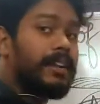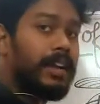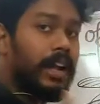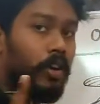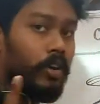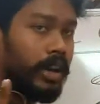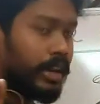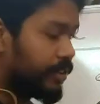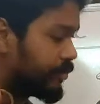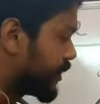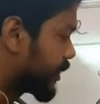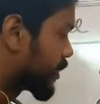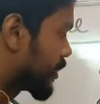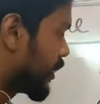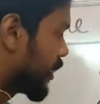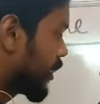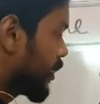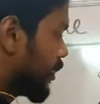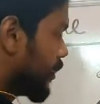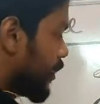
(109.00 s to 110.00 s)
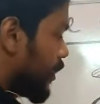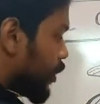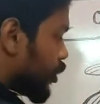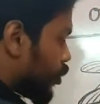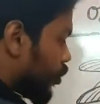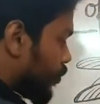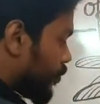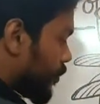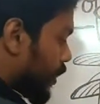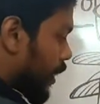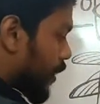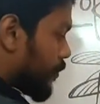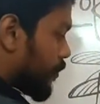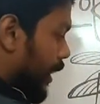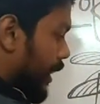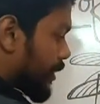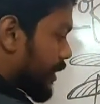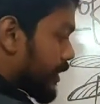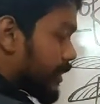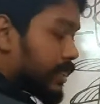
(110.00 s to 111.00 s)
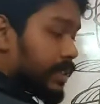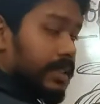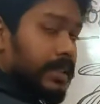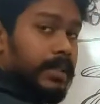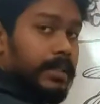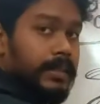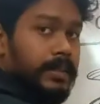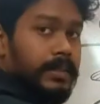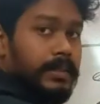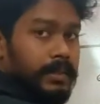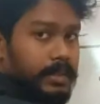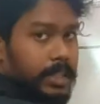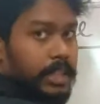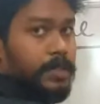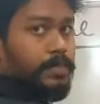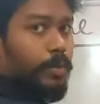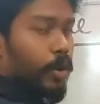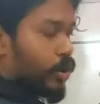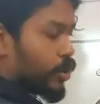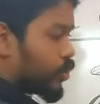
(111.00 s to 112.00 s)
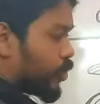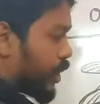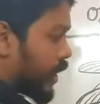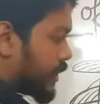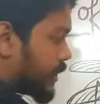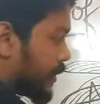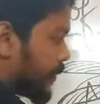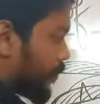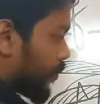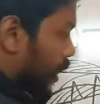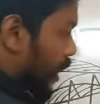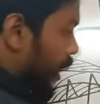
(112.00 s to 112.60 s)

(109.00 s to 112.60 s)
now affected by these sporozoites,